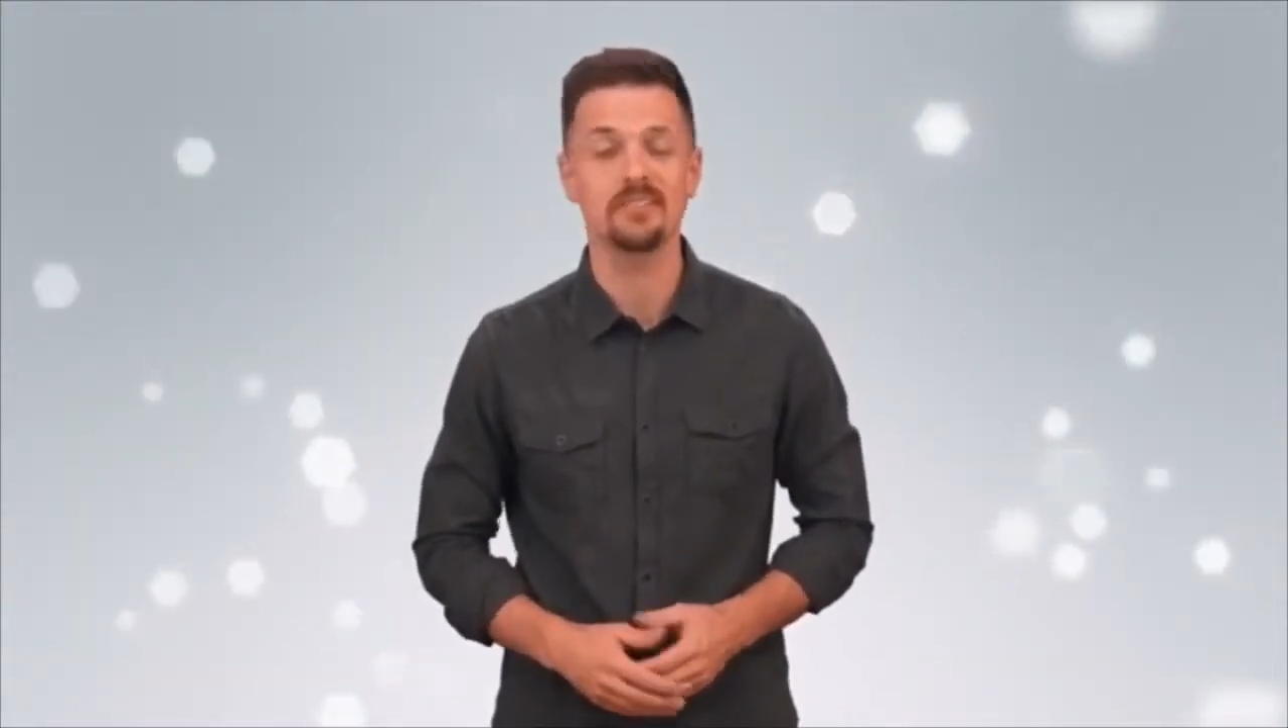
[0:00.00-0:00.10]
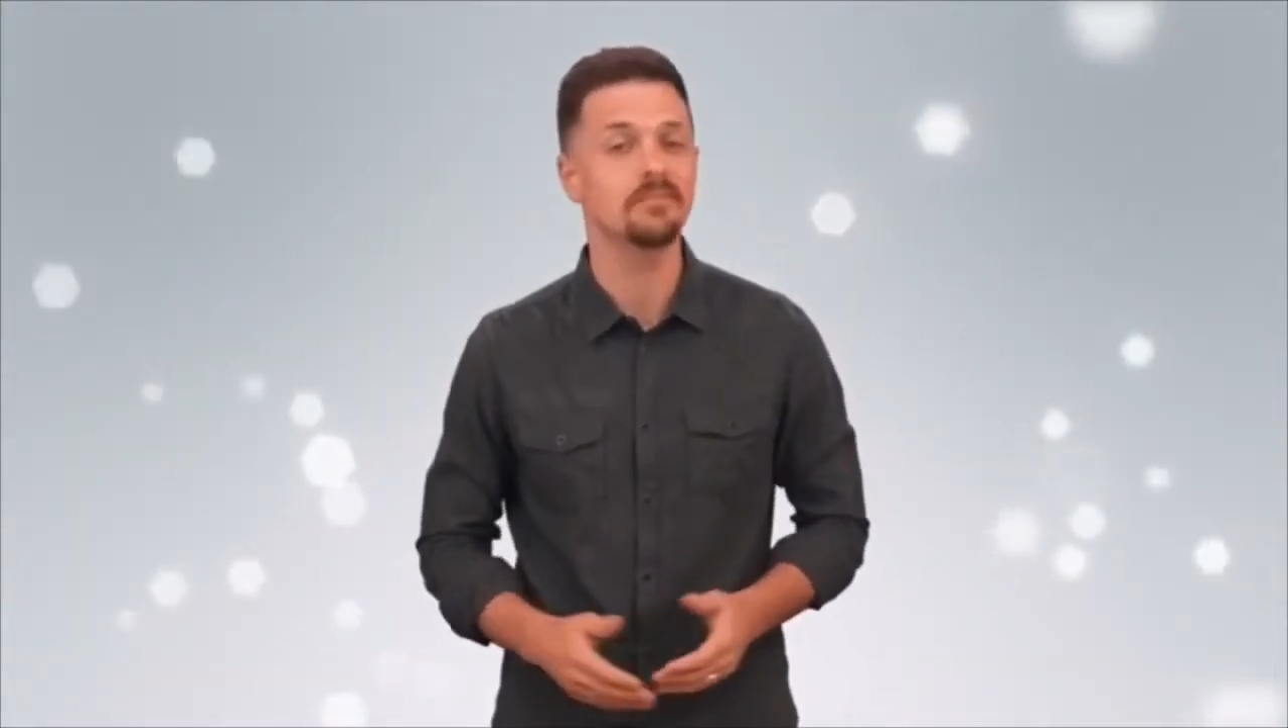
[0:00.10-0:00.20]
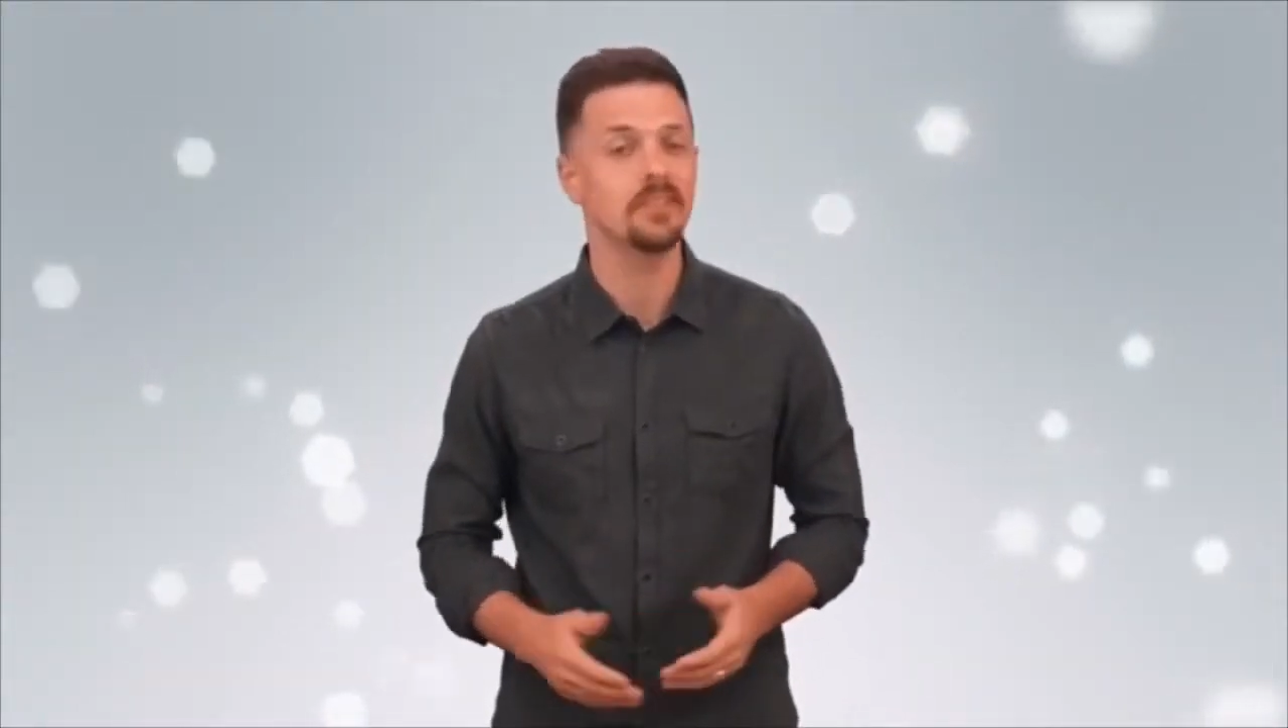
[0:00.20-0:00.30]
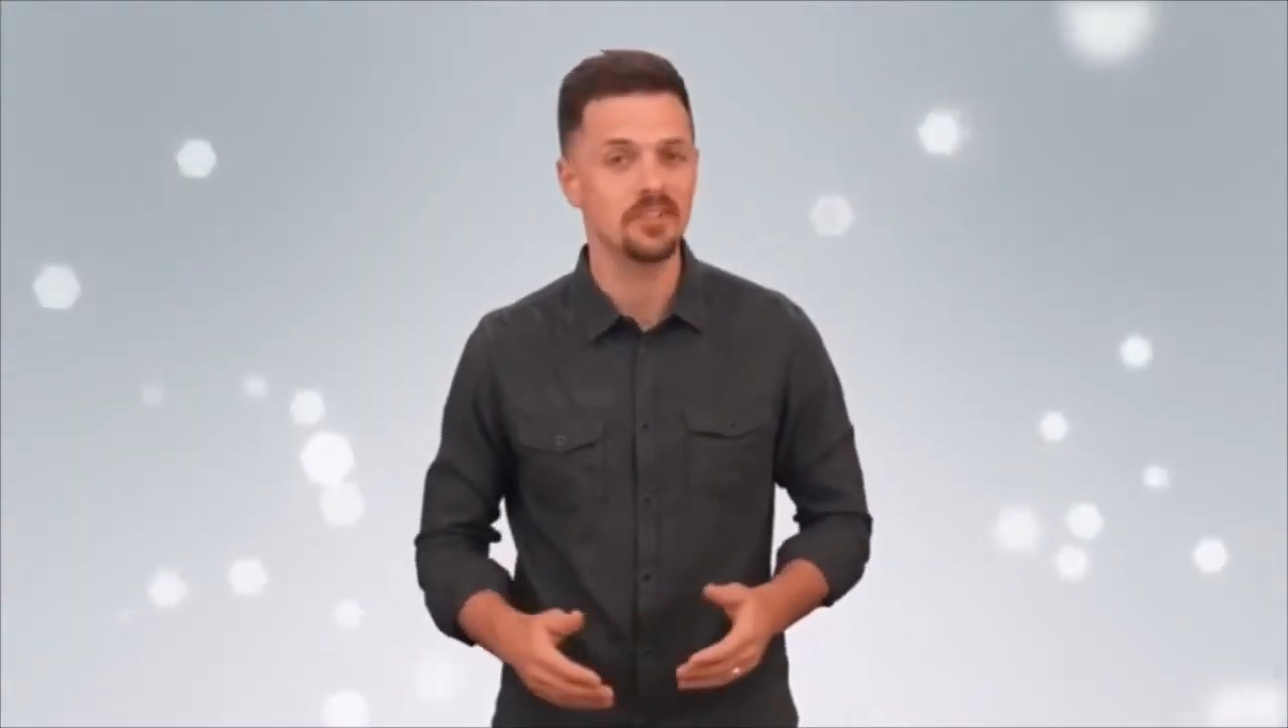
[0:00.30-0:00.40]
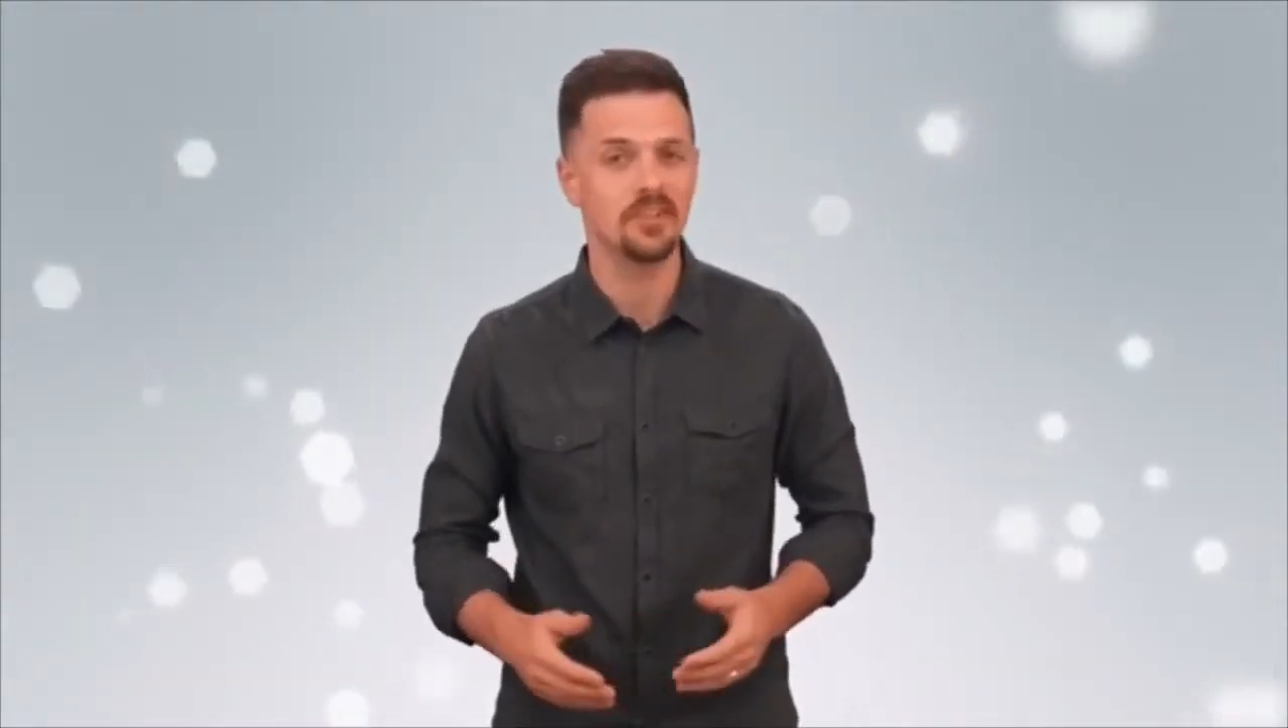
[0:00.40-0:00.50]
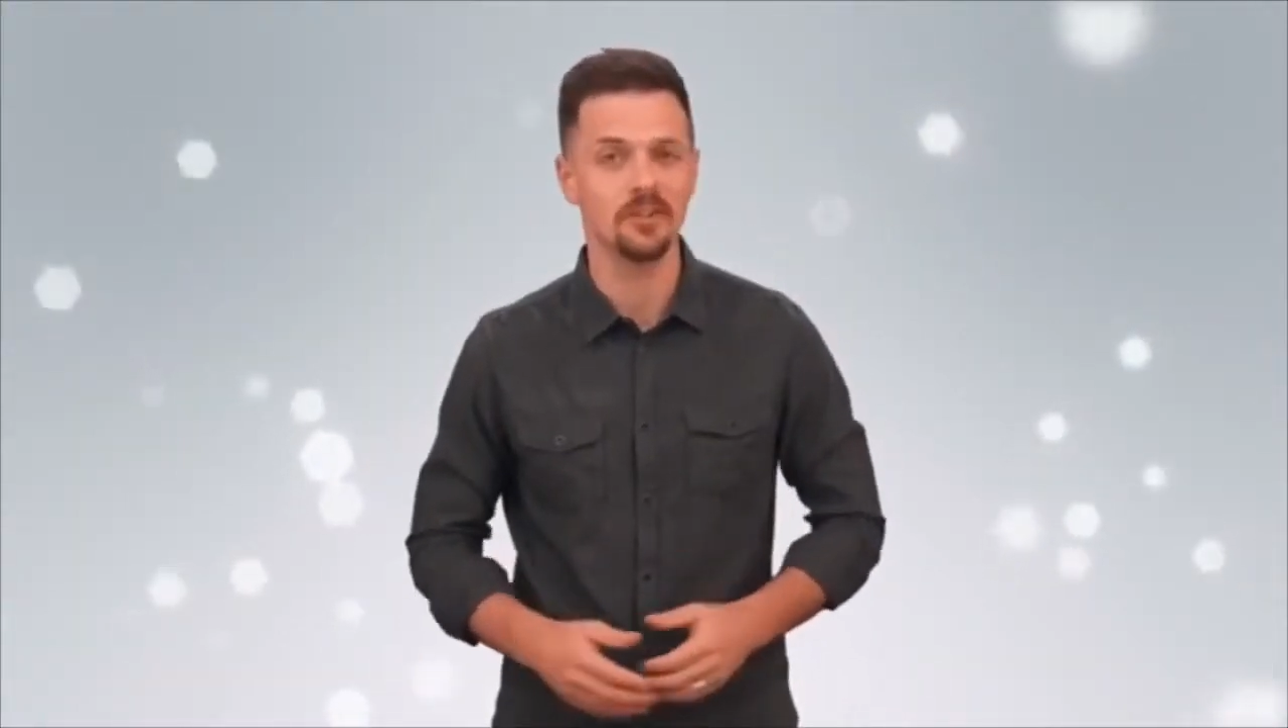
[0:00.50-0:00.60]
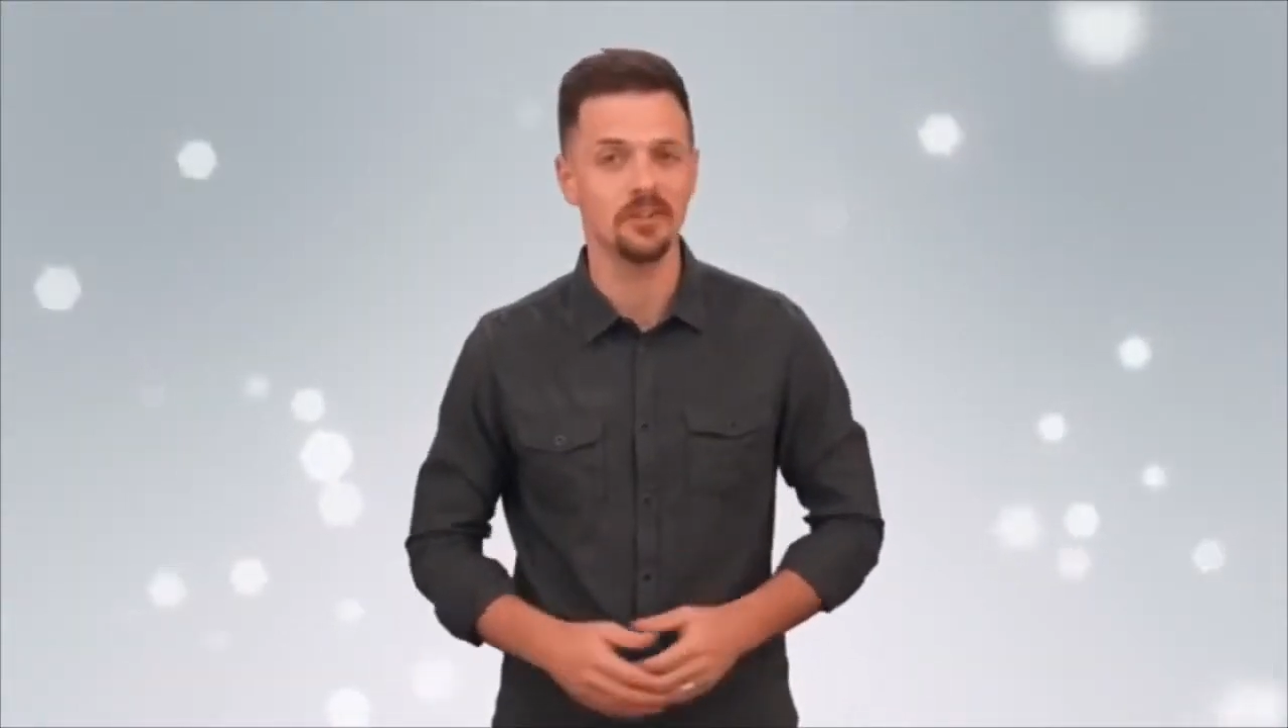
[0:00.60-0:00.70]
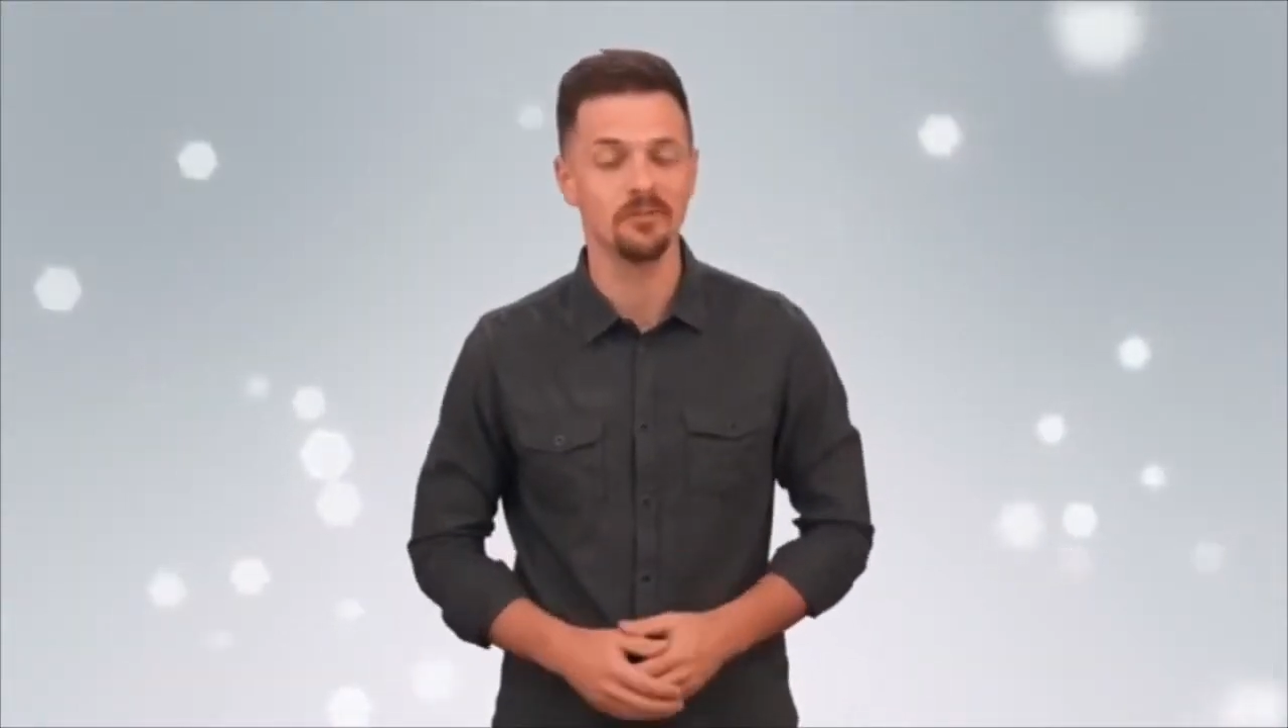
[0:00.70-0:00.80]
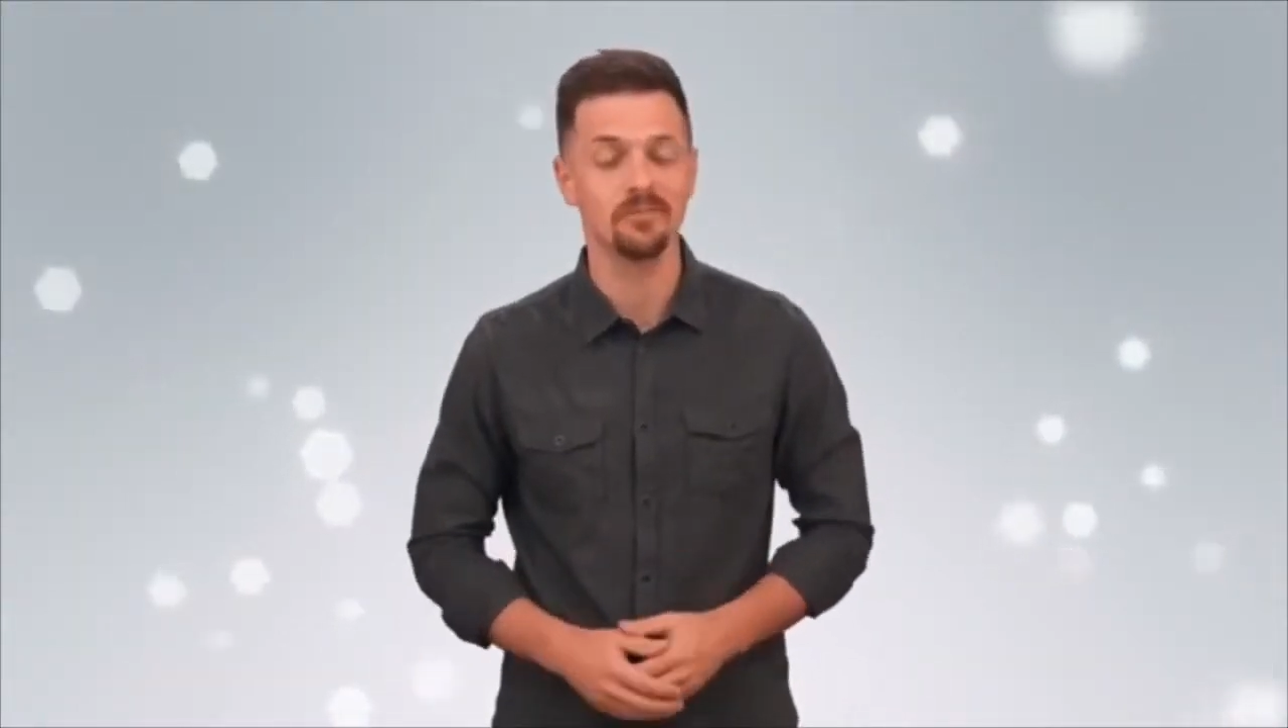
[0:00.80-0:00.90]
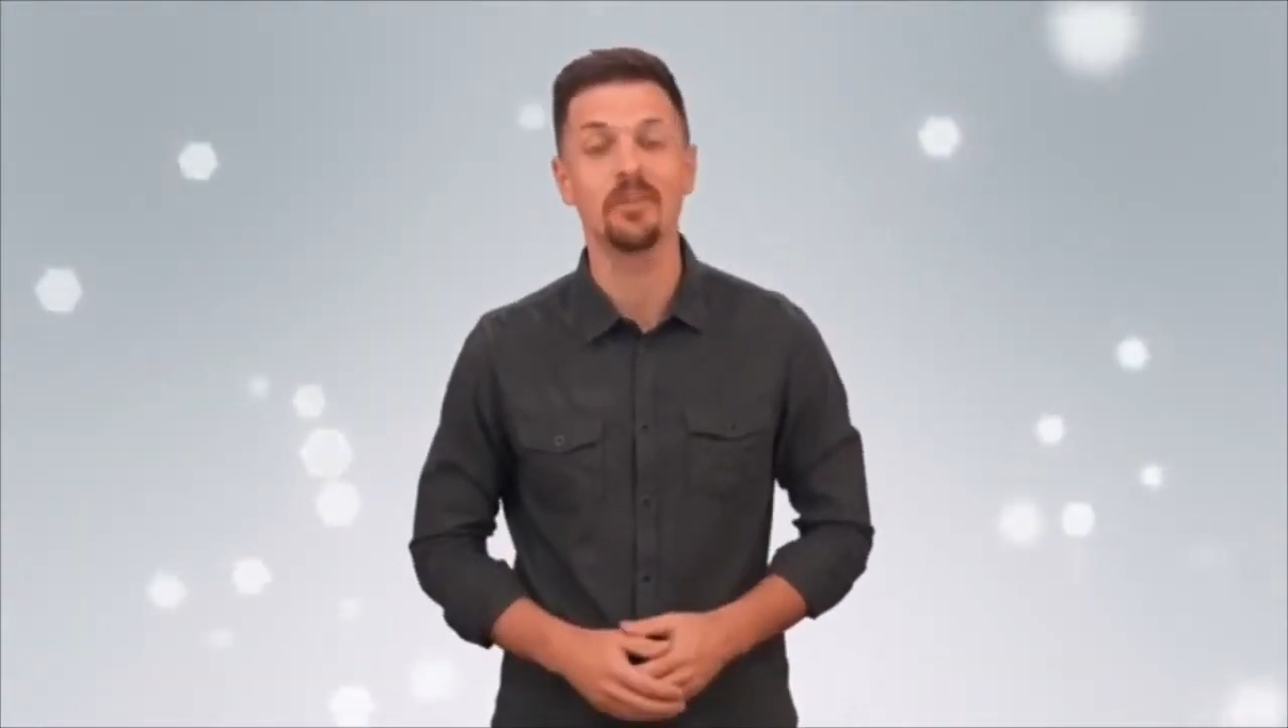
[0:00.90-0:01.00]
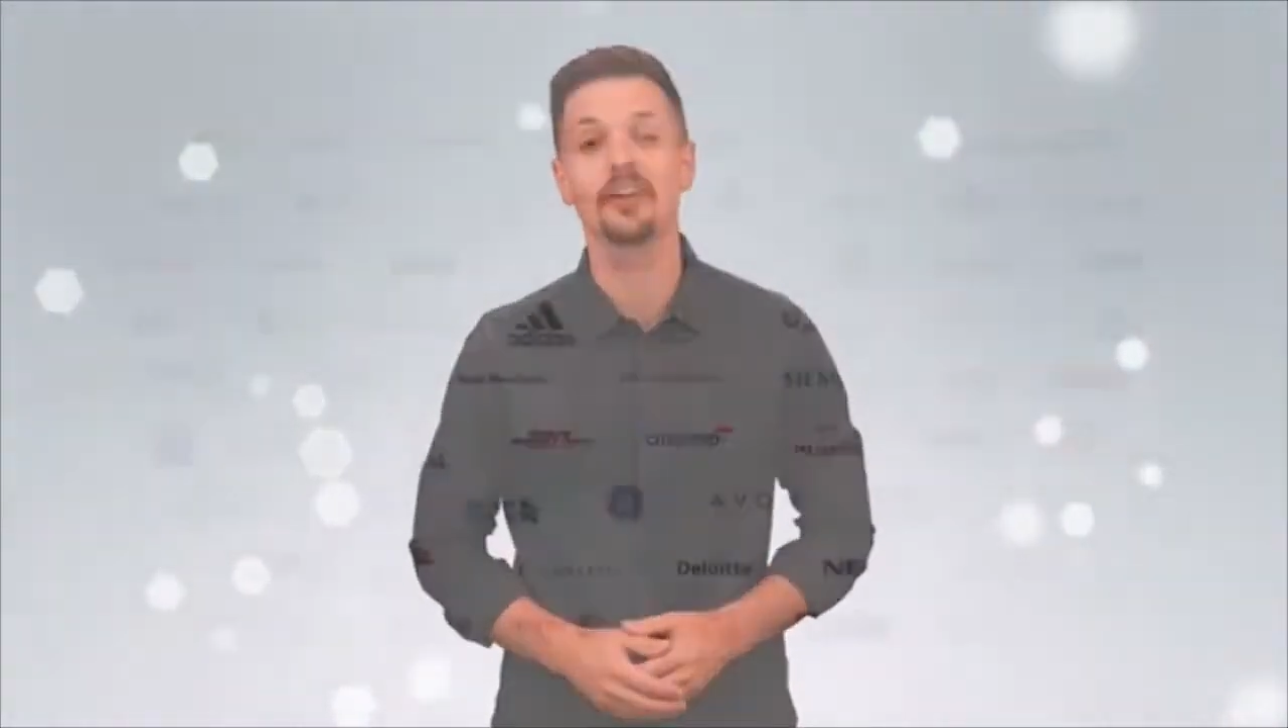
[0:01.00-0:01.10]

is you, the